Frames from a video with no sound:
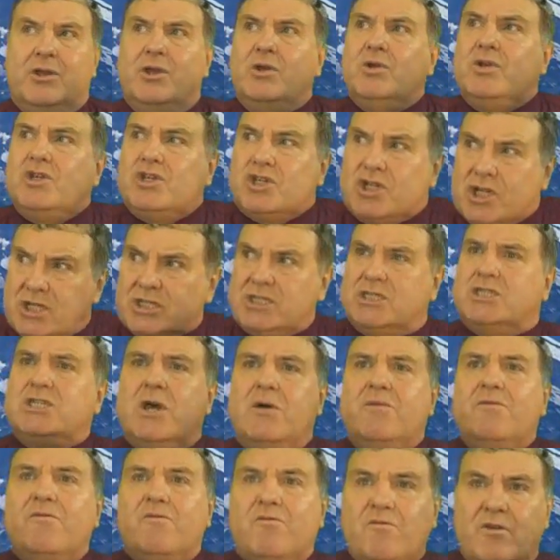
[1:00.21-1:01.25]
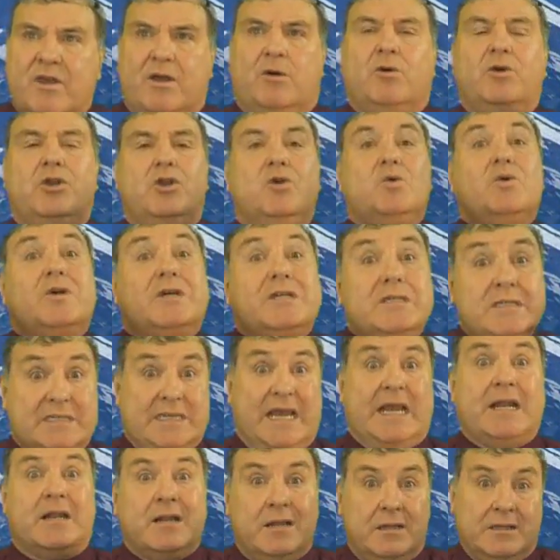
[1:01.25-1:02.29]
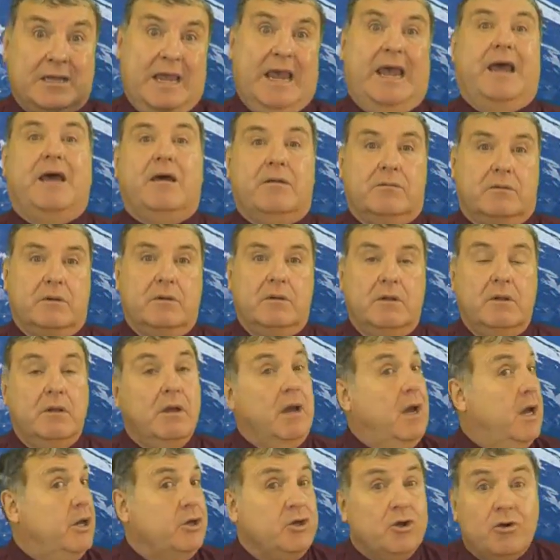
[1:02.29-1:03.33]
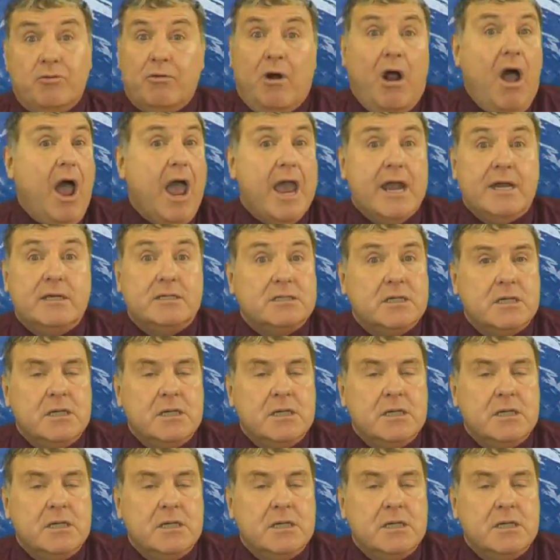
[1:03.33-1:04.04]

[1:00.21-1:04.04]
You just don't feel you can settle down. And you're right.